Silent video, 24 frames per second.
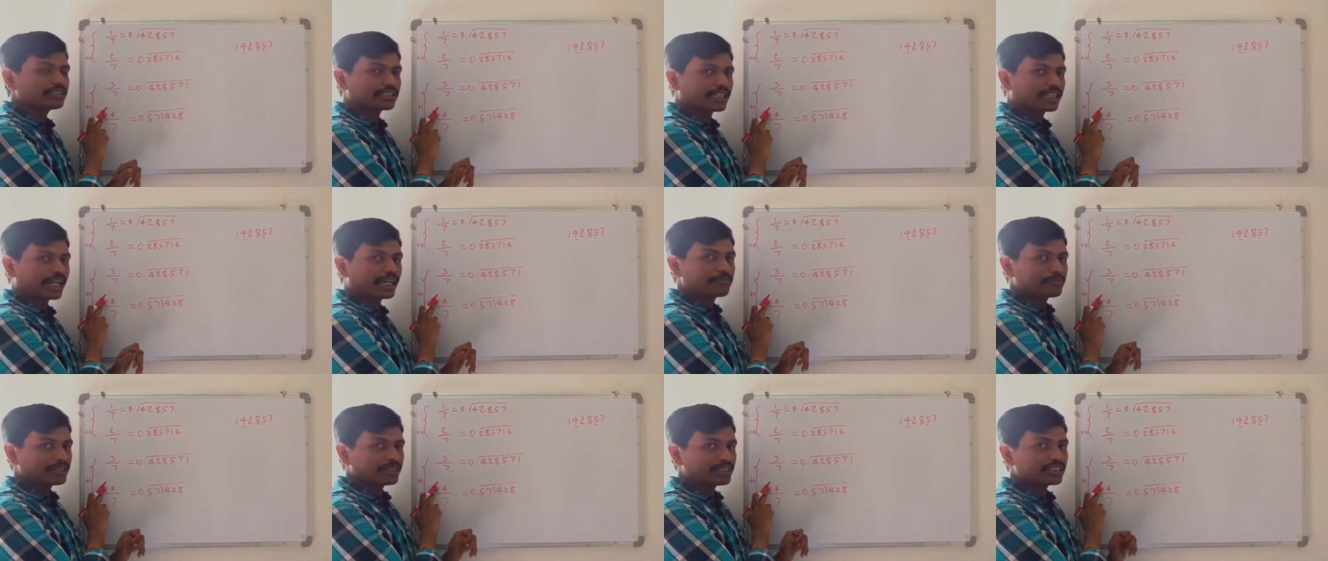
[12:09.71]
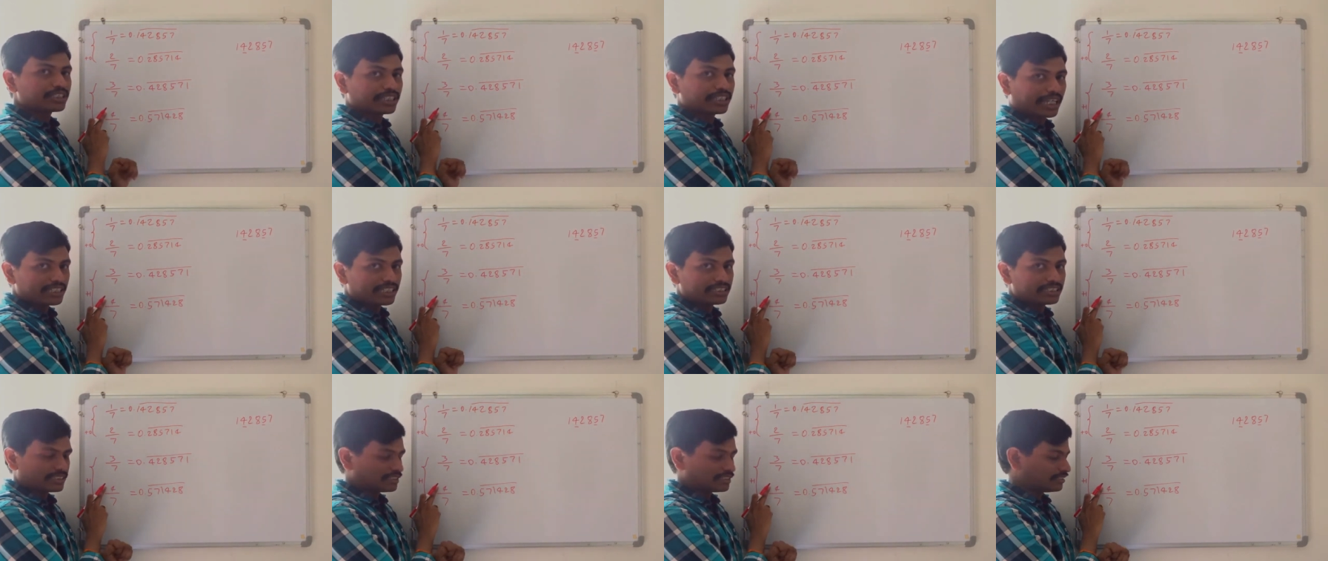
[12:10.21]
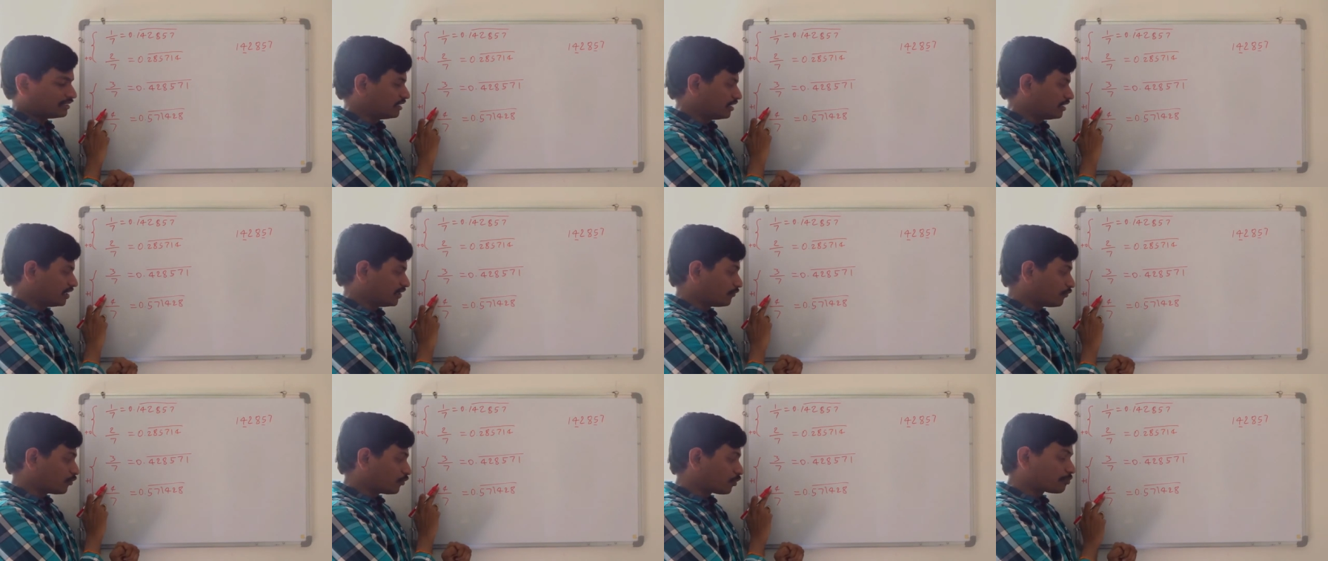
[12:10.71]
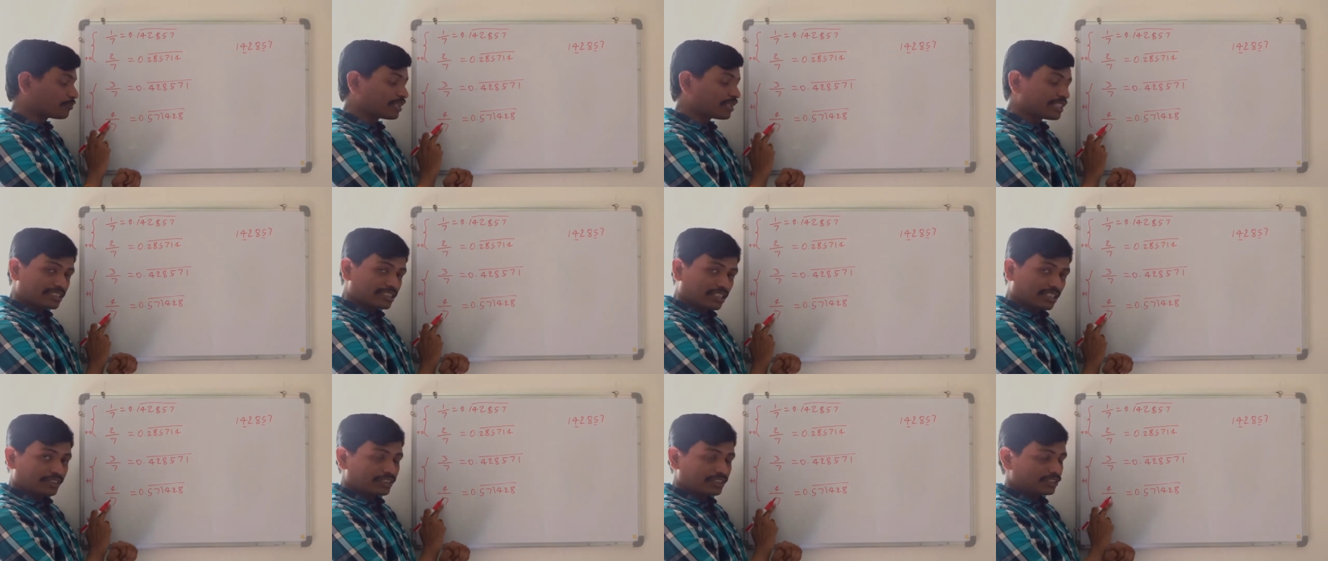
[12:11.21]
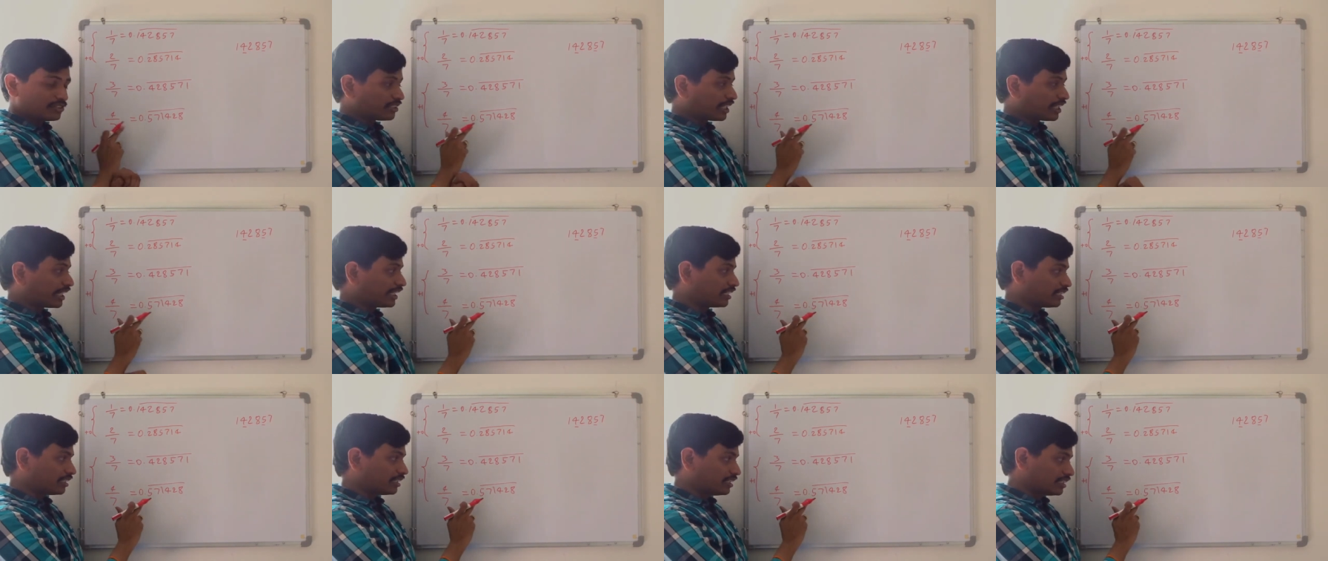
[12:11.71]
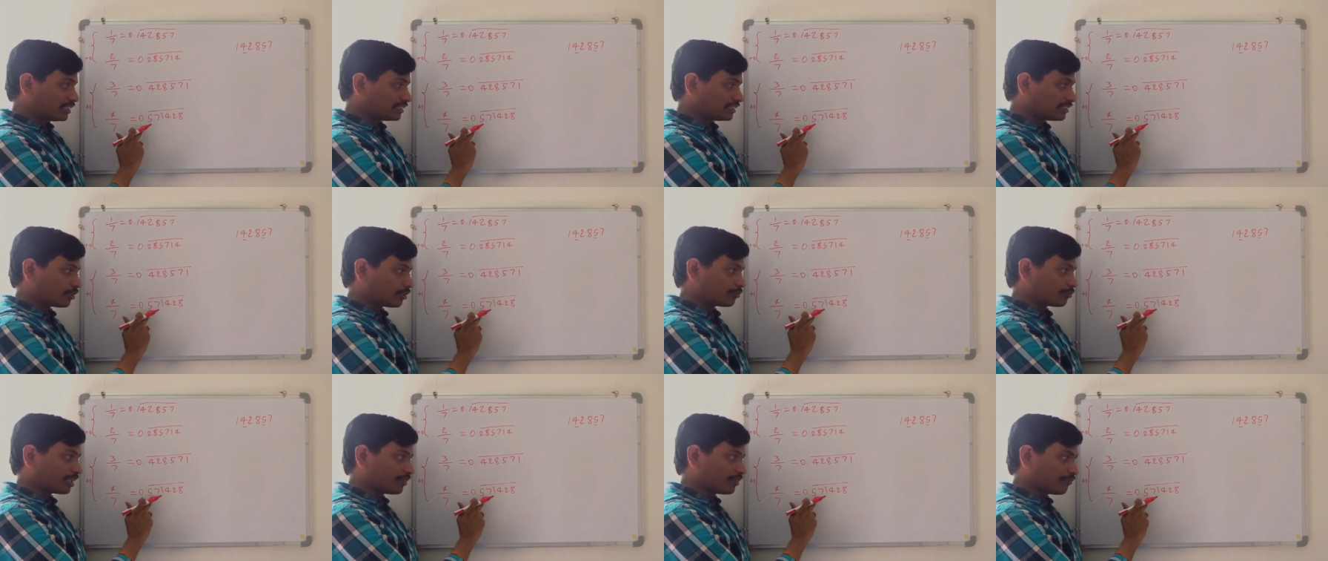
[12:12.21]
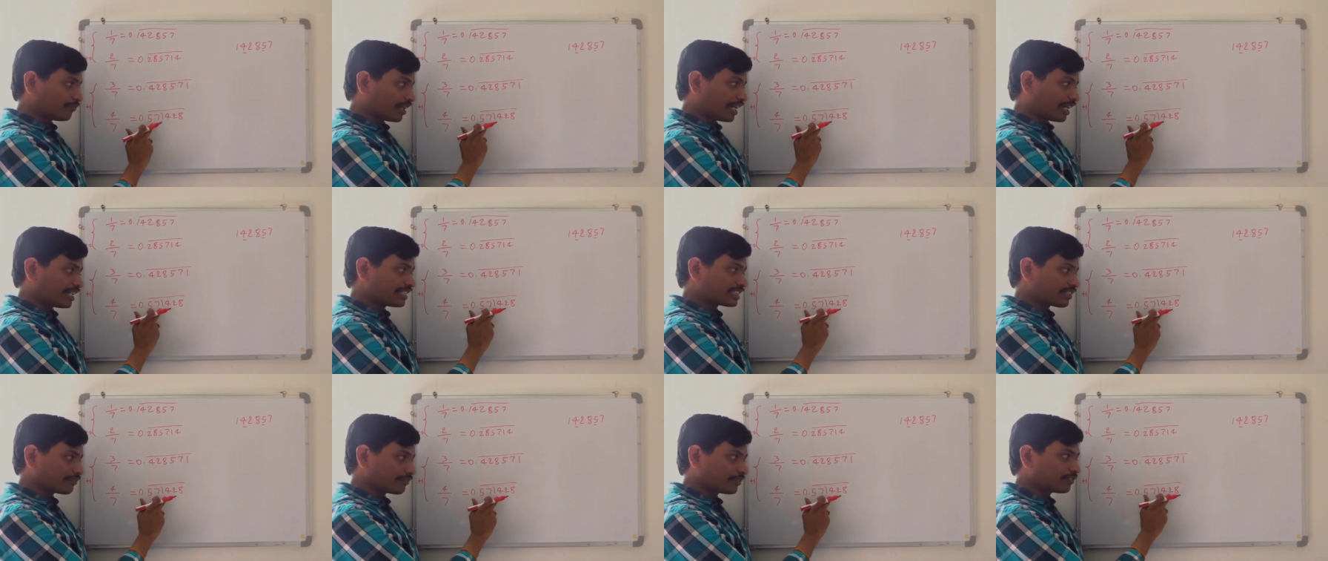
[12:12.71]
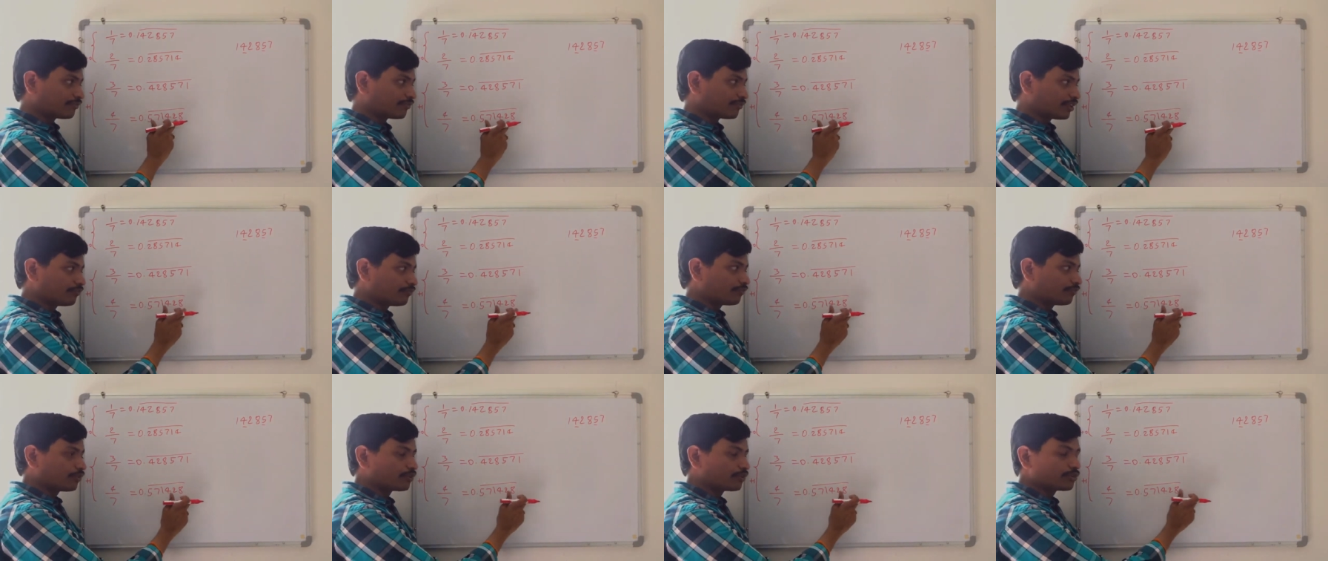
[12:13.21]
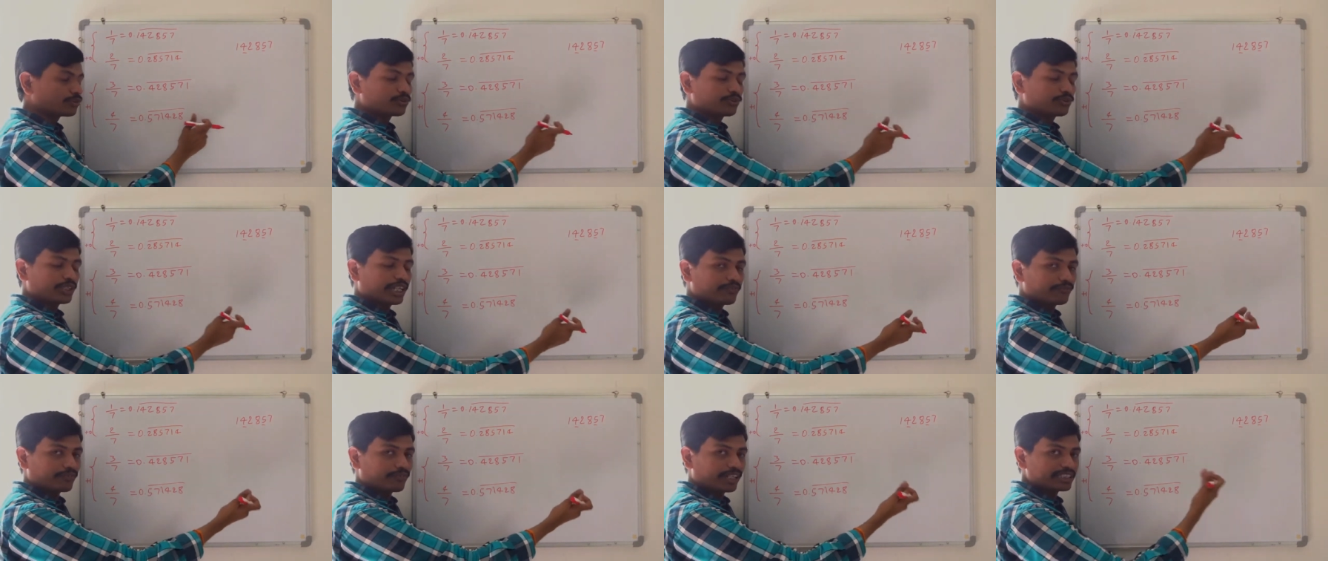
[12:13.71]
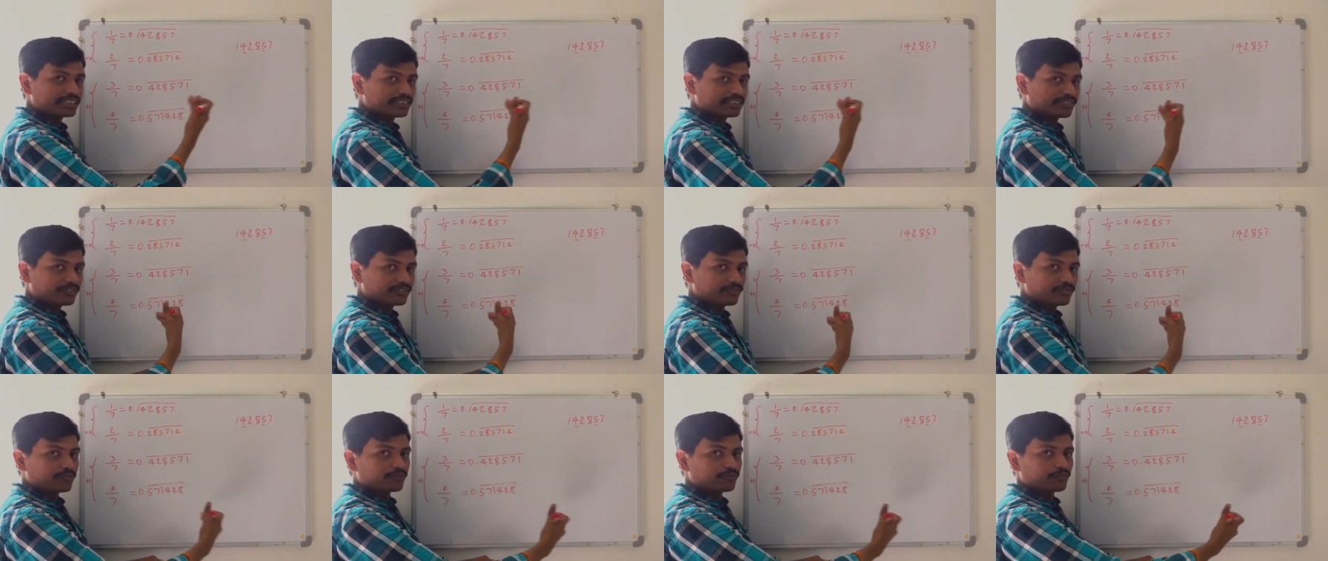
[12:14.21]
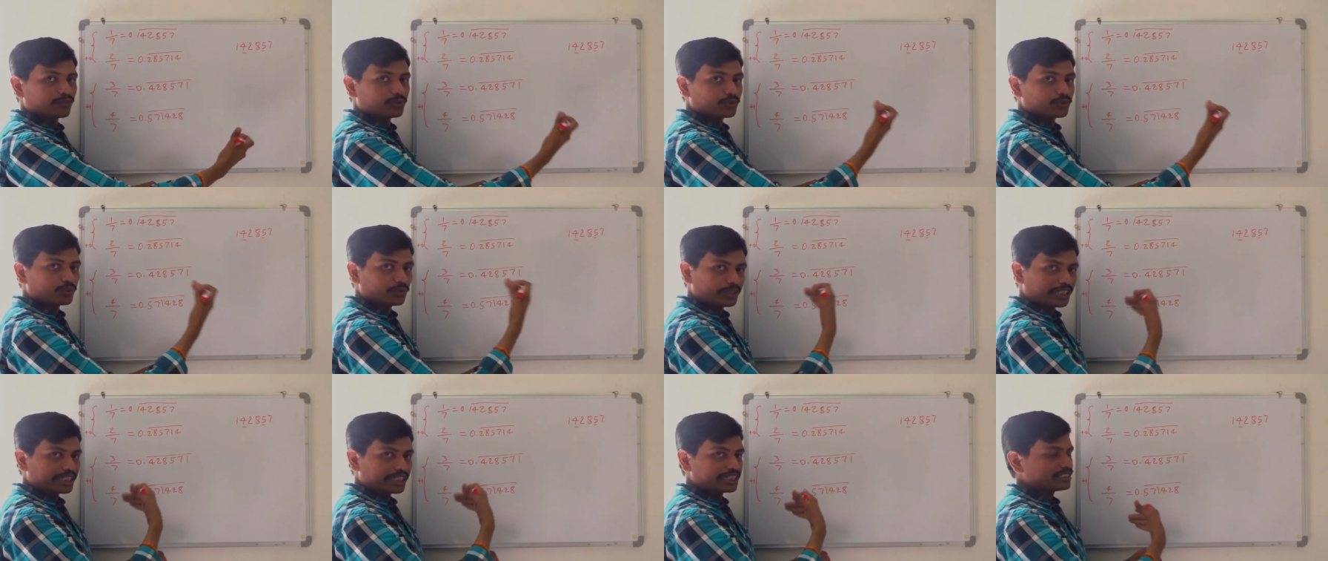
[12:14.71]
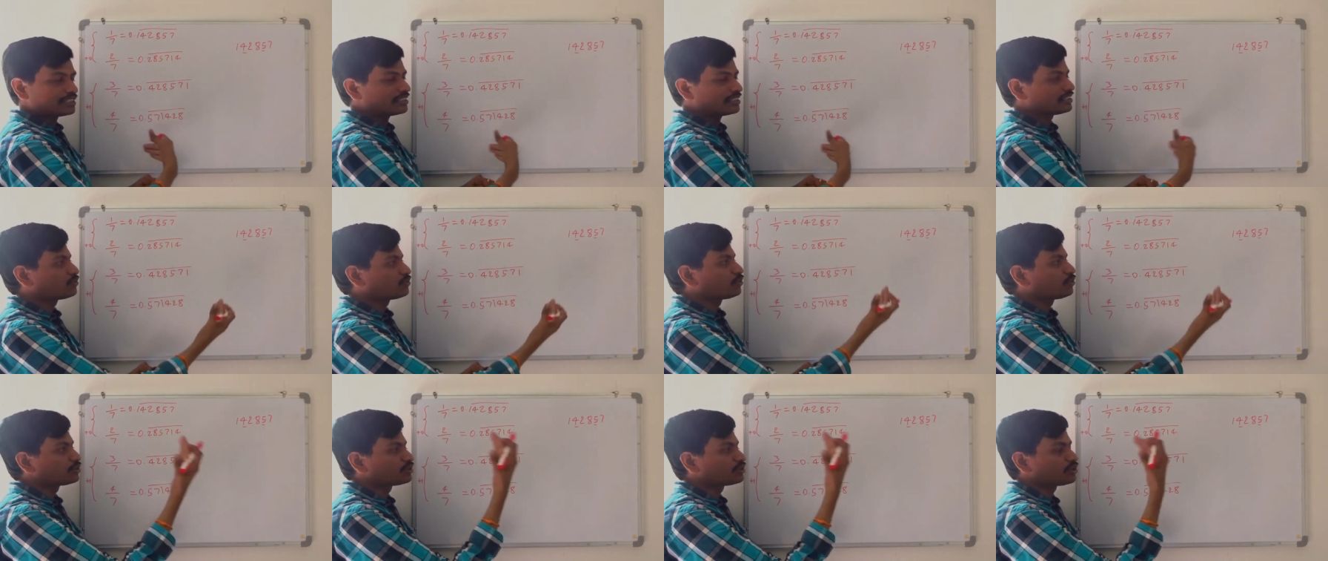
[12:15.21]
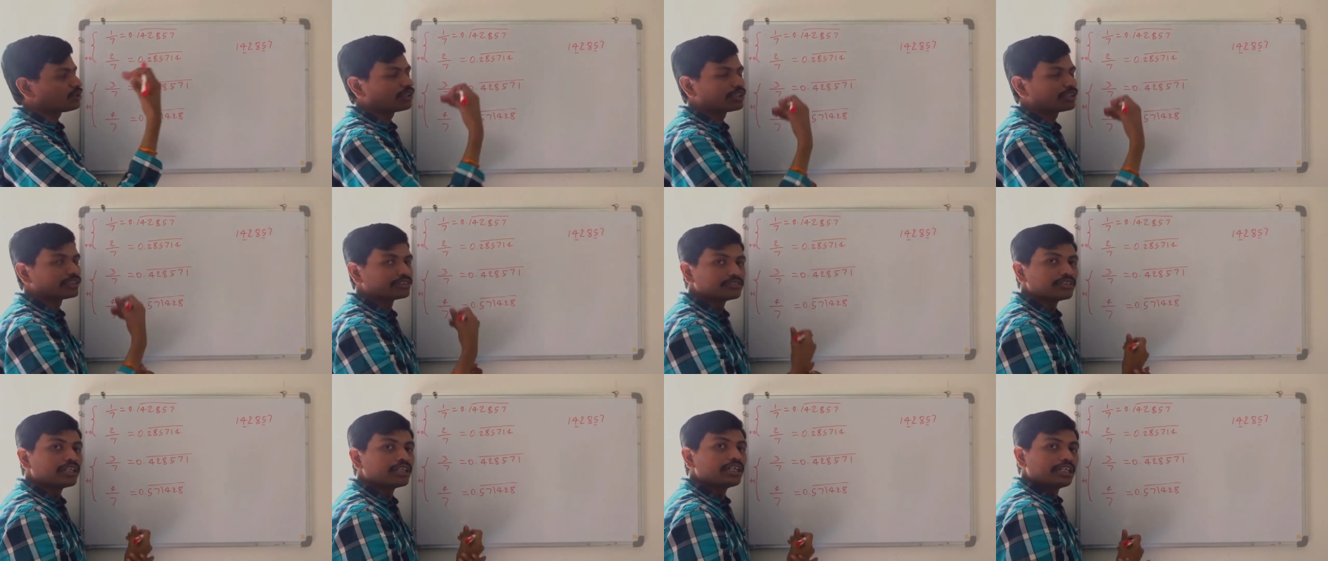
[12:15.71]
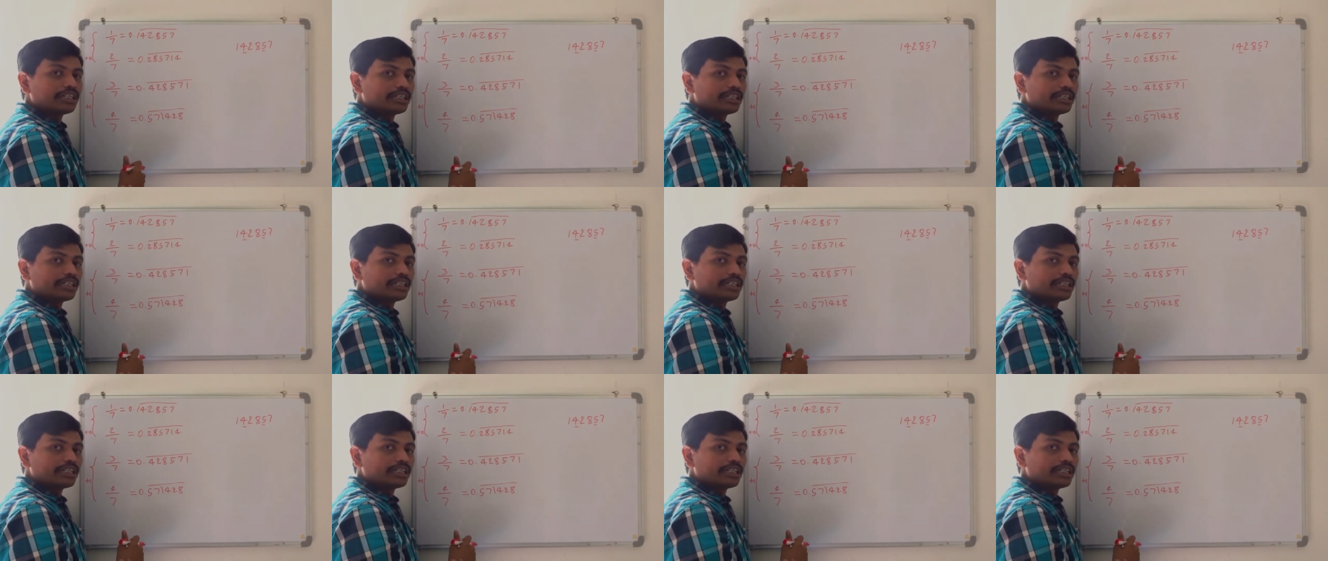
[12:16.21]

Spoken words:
type in calci 4 by 7, you get 0.571428571428. This goes on